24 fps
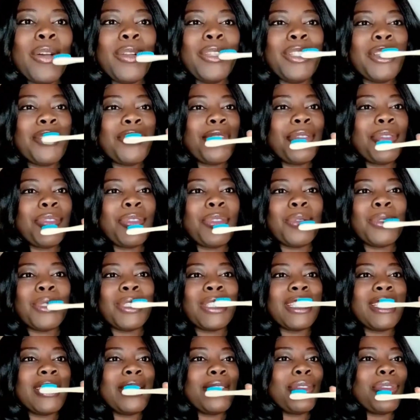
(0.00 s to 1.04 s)
Now the
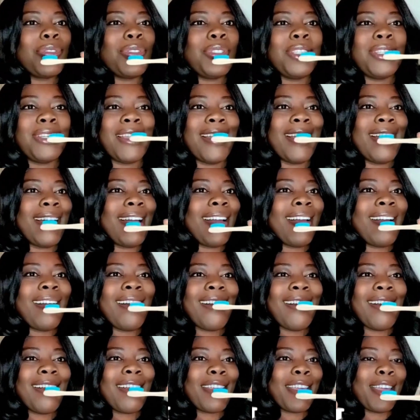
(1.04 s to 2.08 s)
choose in the
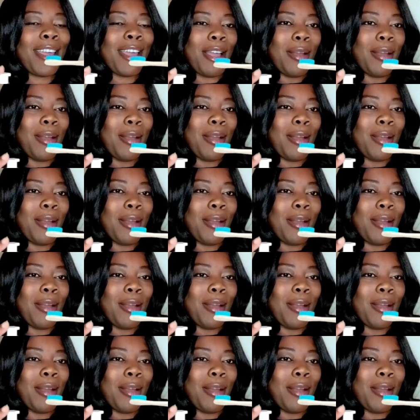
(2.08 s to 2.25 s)
sunina